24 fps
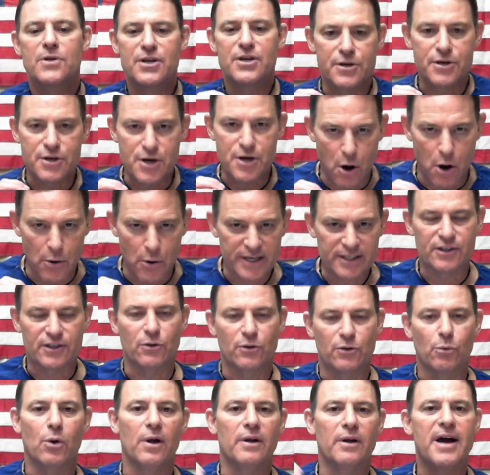going to
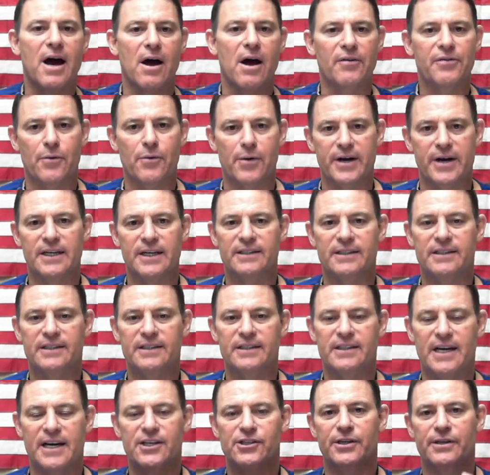the World Health
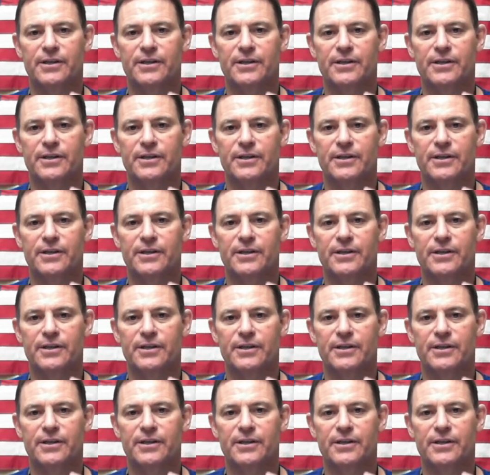Organization,